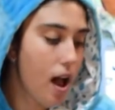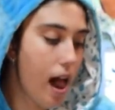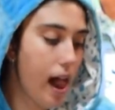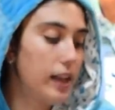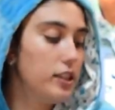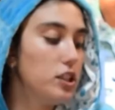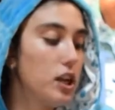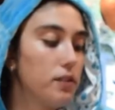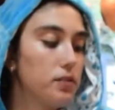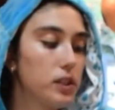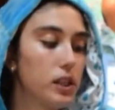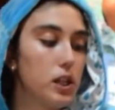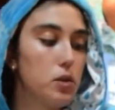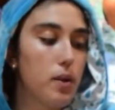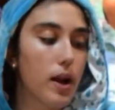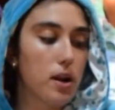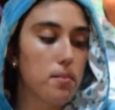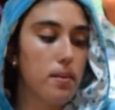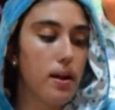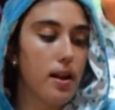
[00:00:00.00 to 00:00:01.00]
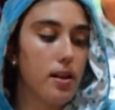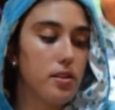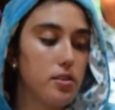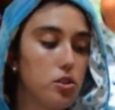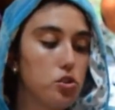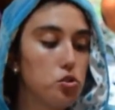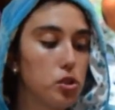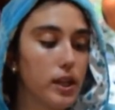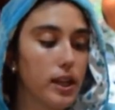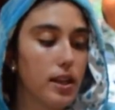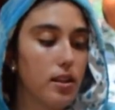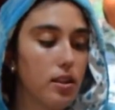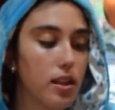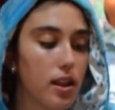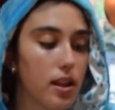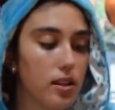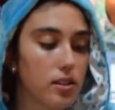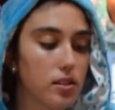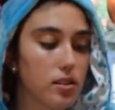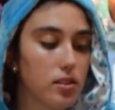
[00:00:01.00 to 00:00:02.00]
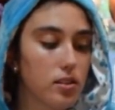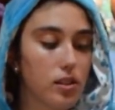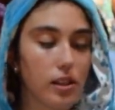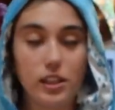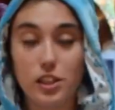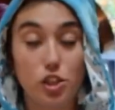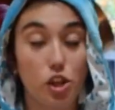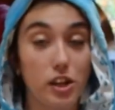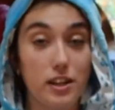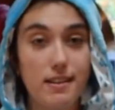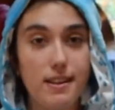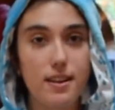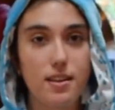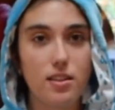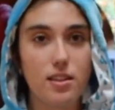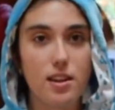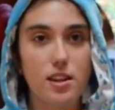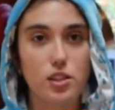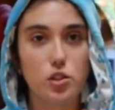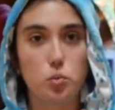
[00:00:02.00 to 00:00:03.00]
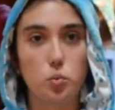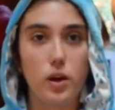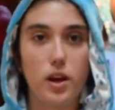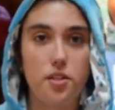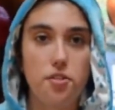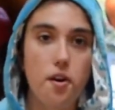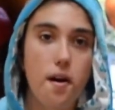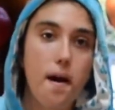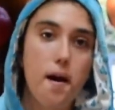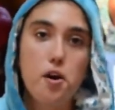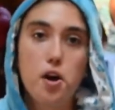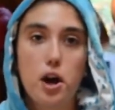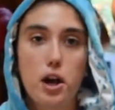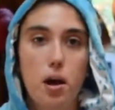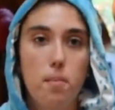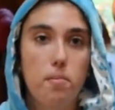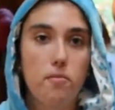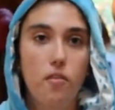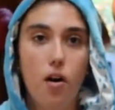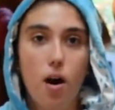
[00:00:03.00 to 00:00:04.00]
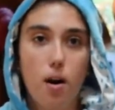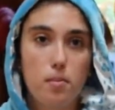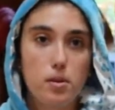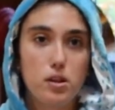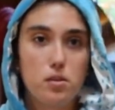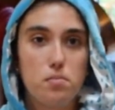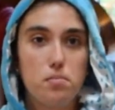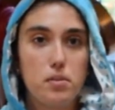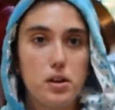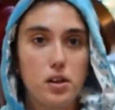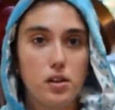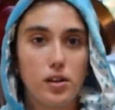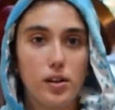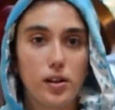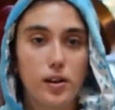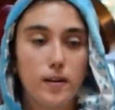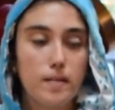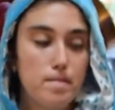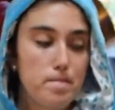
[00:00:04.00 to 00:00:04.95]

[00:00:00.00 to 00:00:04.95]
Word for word: I definitely recommend eating this with a cup of almond milk,